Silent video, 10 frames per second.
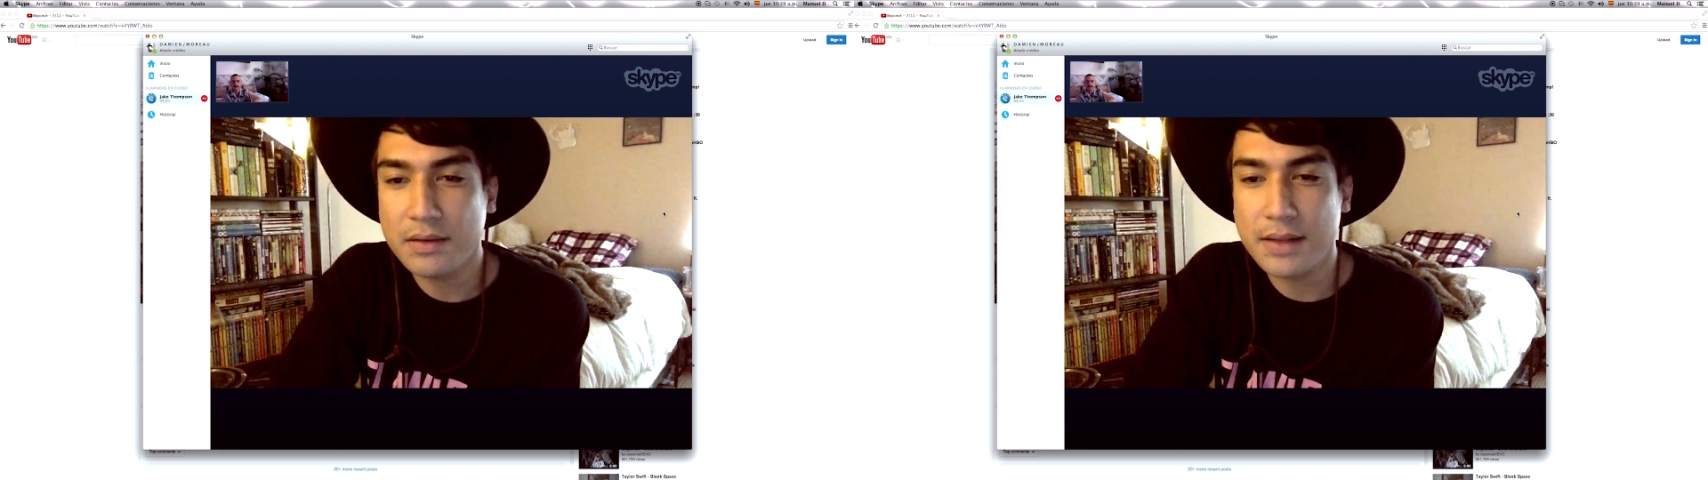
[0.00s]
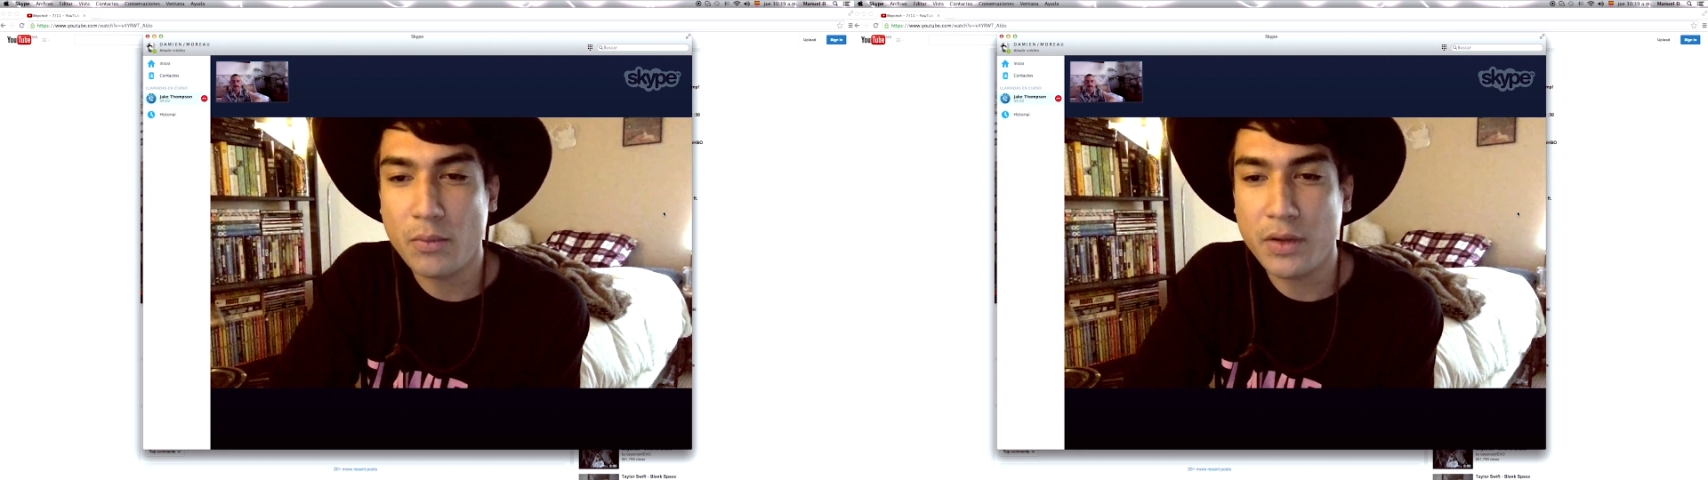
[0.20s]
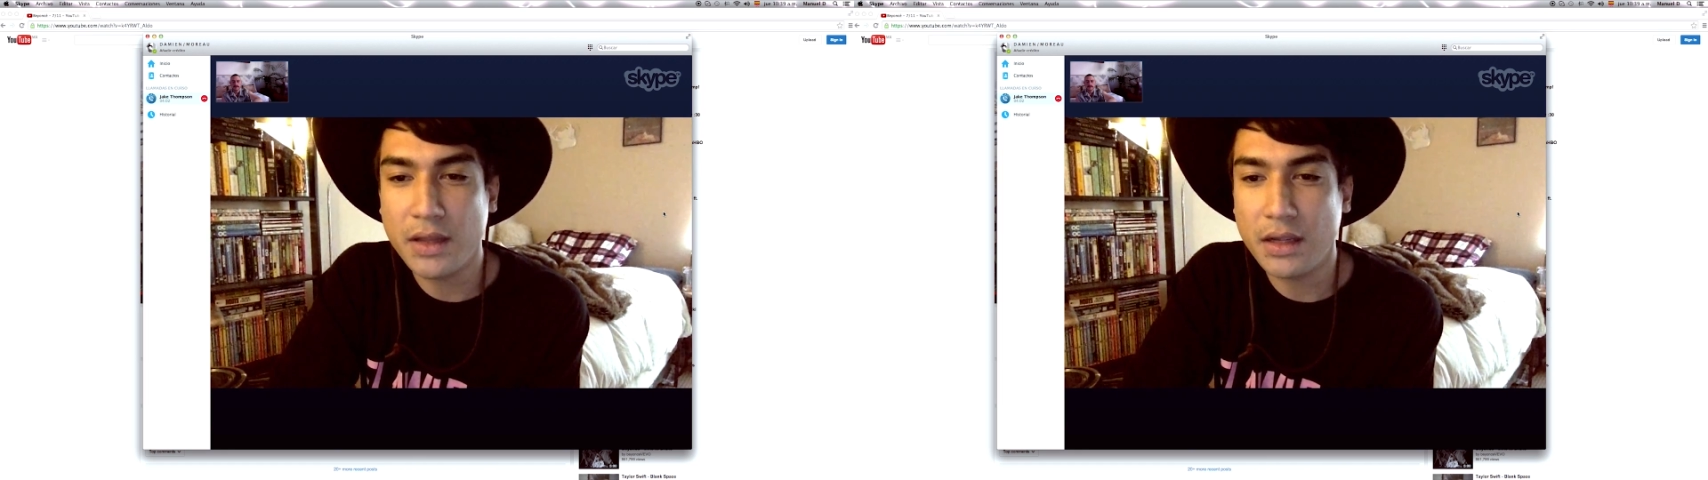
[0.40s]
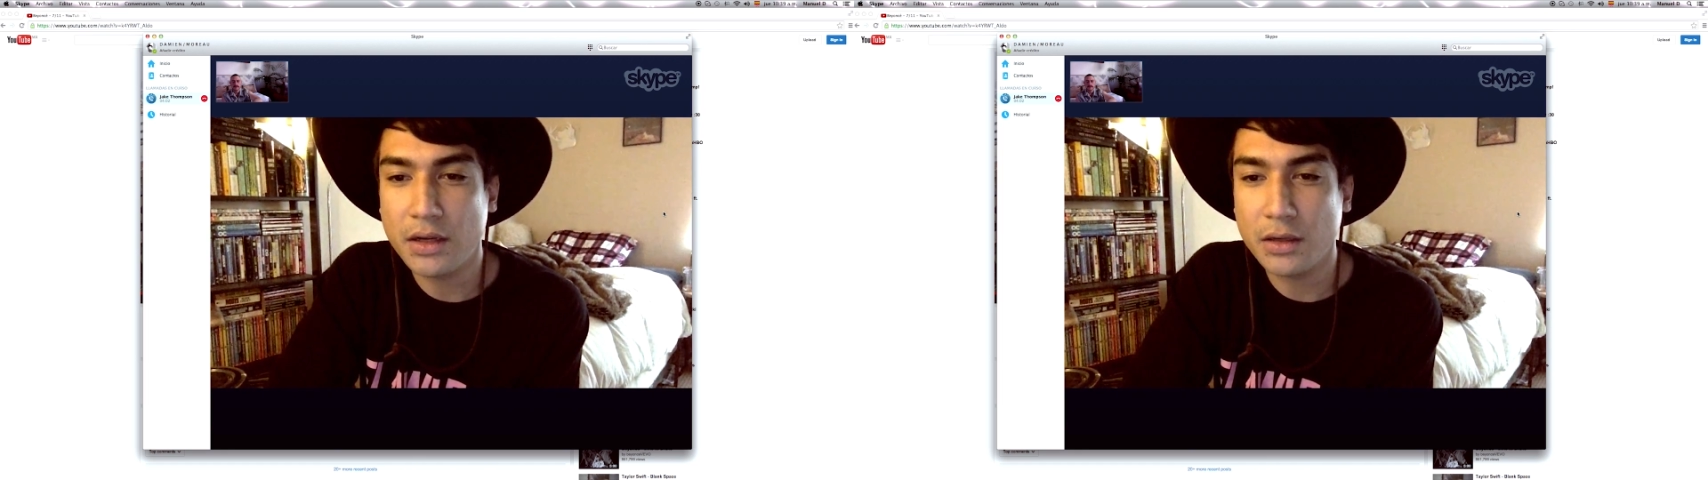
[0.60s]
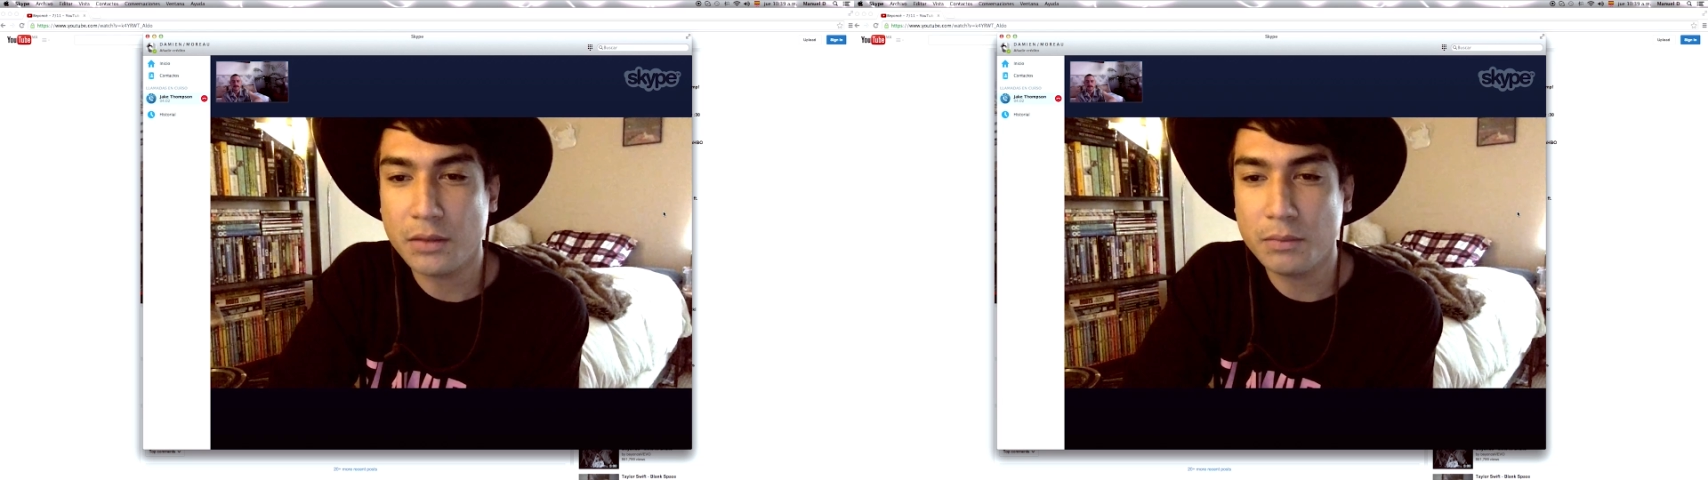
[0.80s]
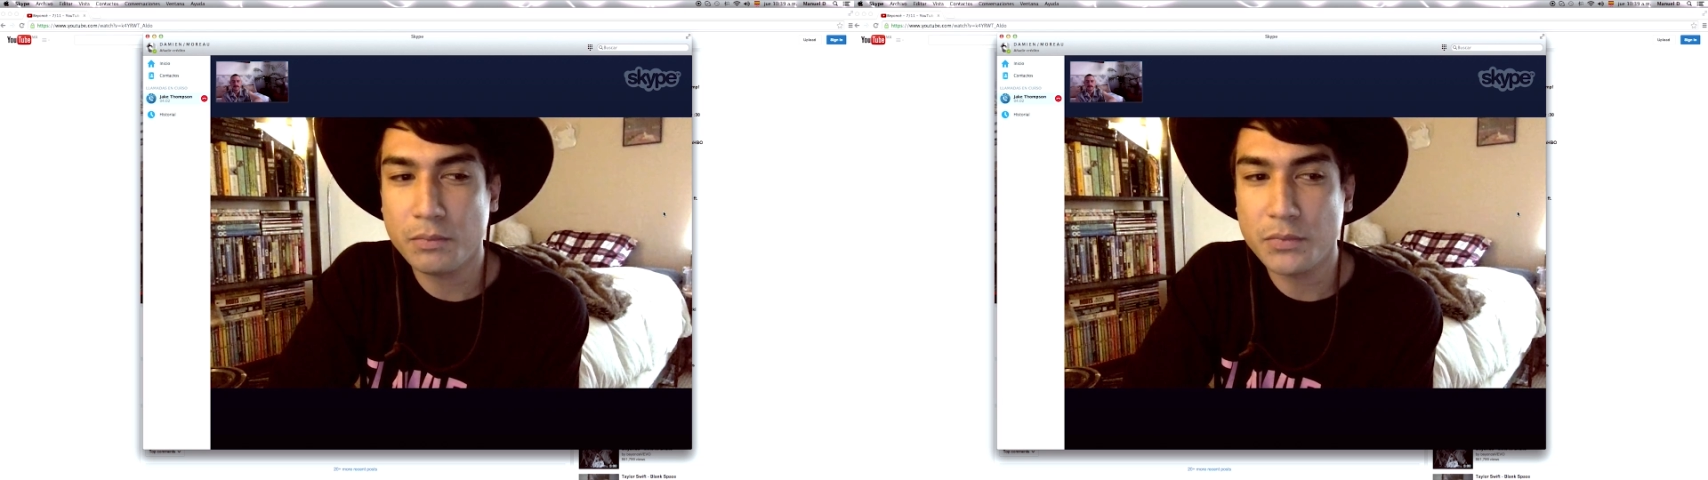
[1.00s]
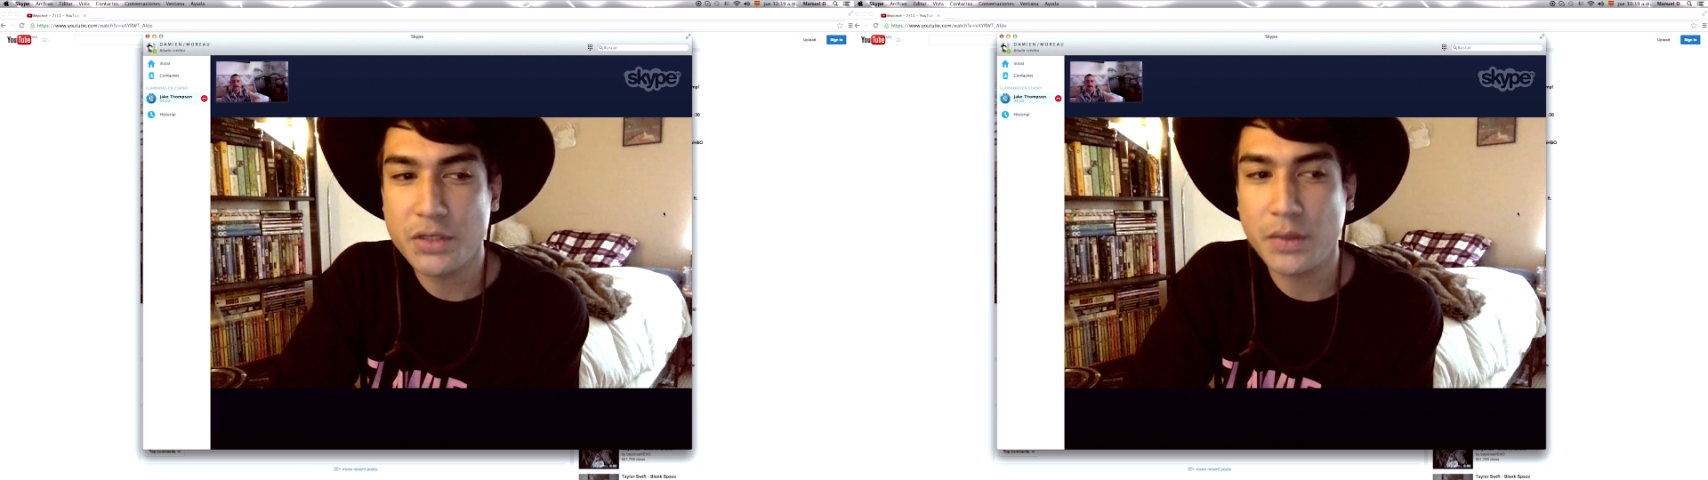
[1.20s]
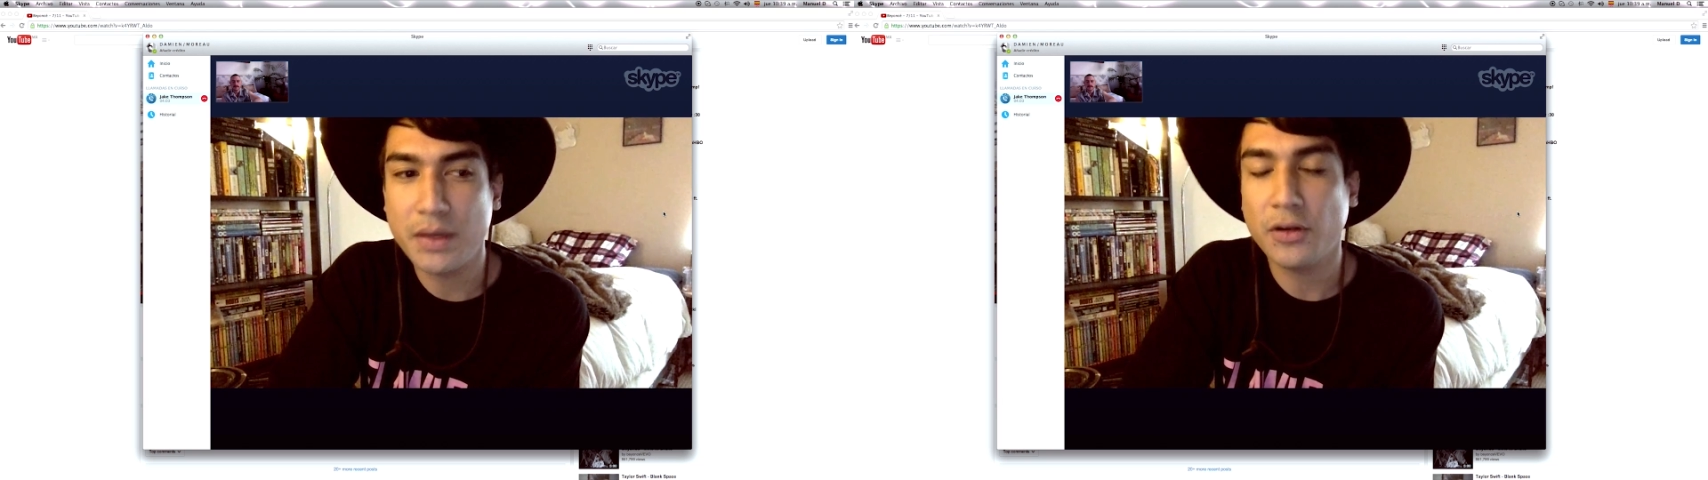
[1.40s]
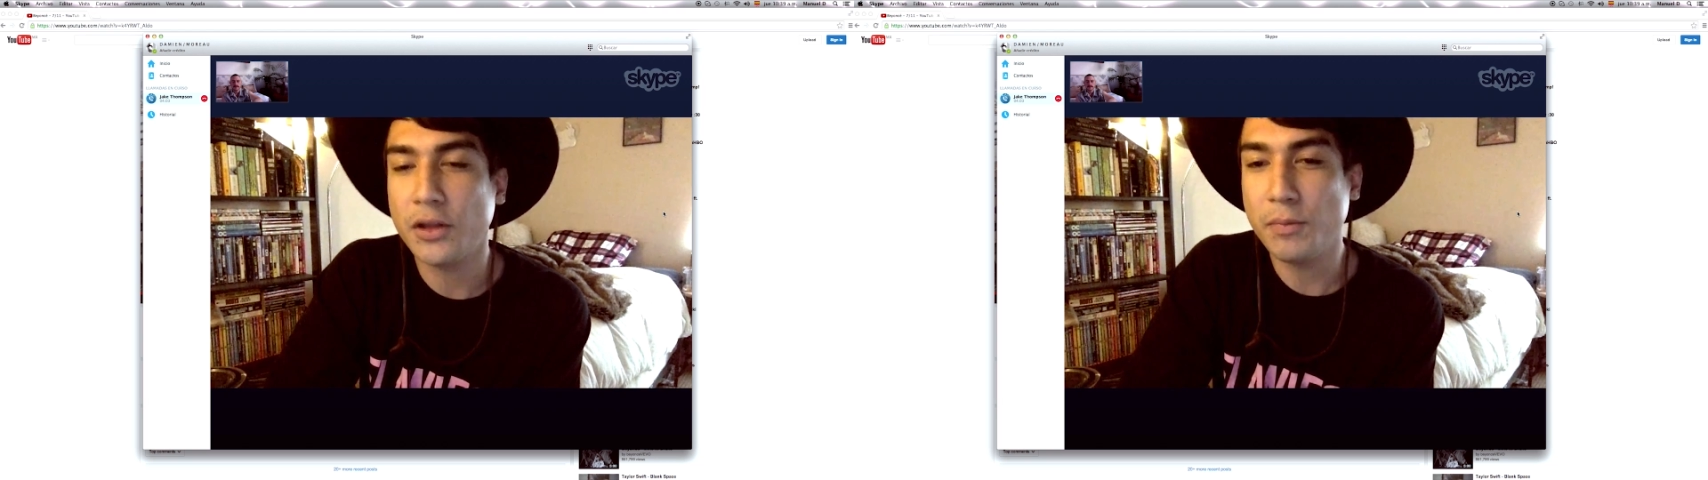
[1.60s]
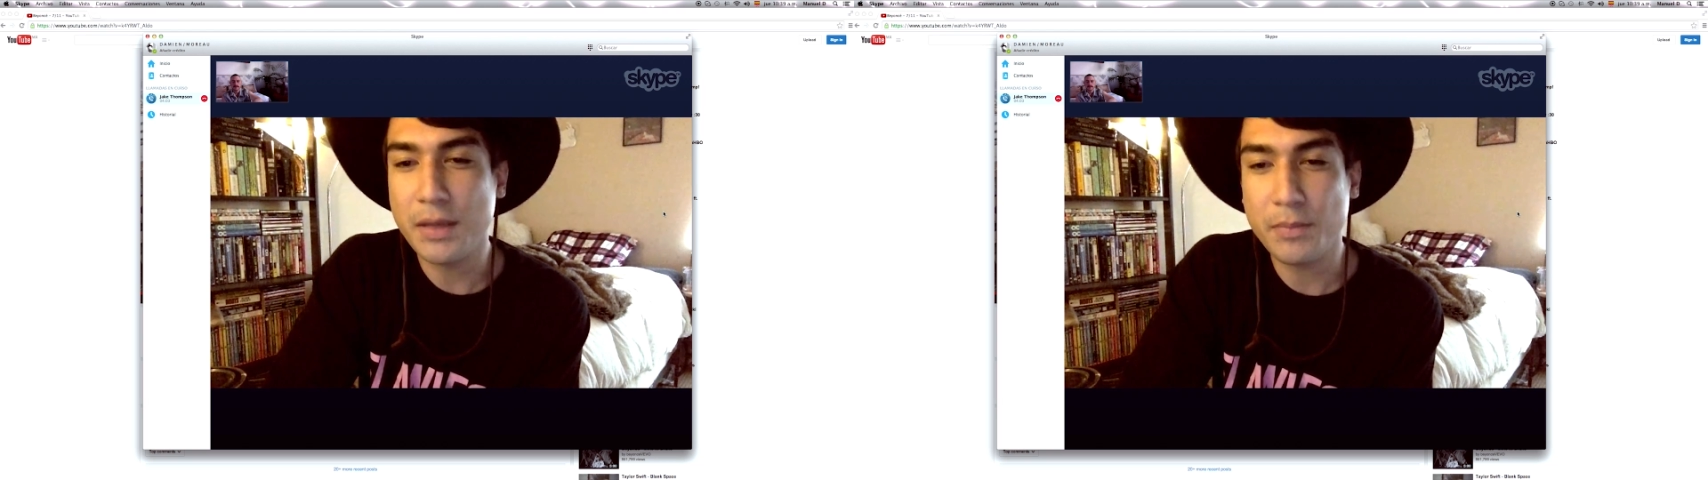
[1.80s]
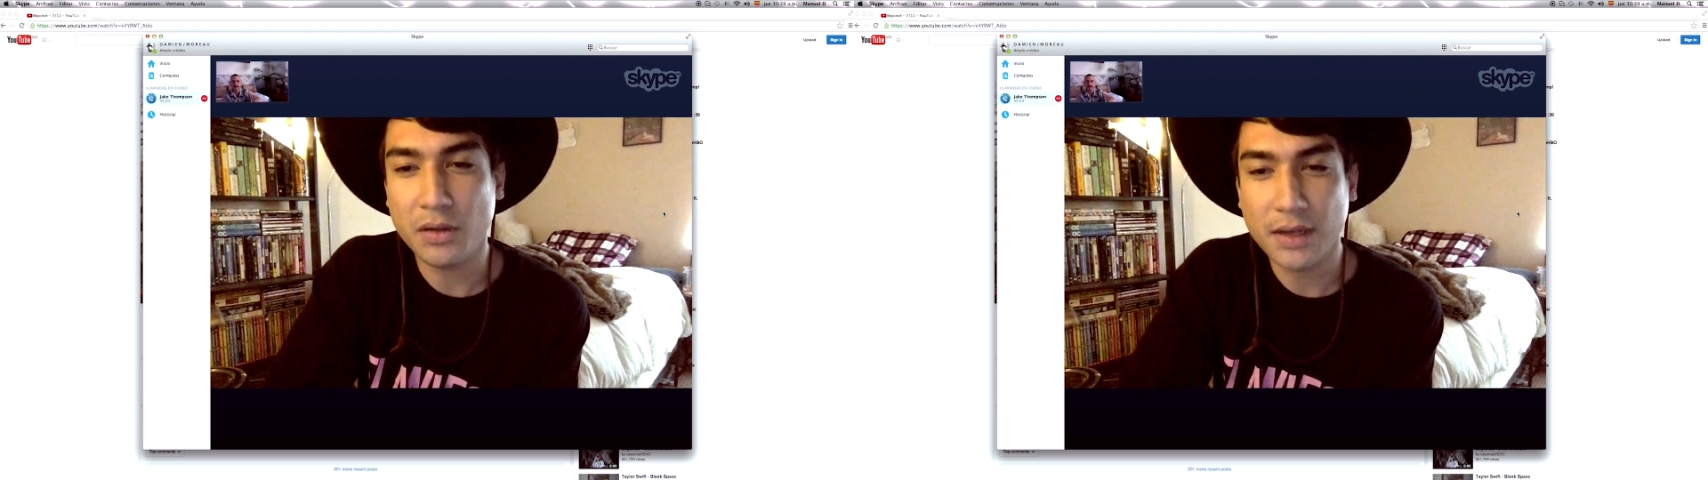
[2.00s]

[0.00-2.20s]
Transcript: someone that you're doing for other people.